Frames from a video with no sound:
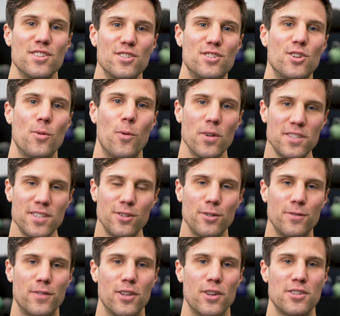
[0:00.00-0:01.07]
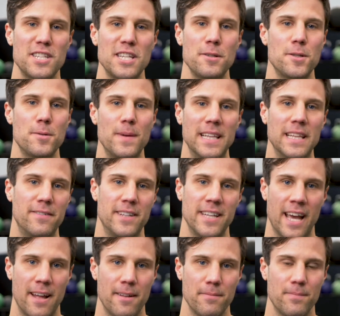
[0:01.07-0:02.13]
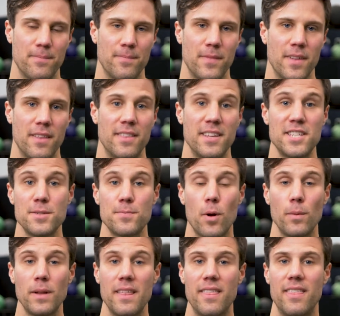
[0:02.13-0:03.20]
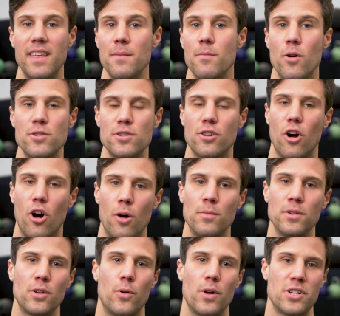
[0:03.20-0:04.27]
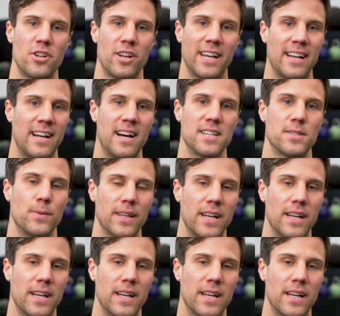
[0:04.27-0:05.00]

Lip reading: So what's a good velocity to be lifting at? This is probably the most common question I get asked when it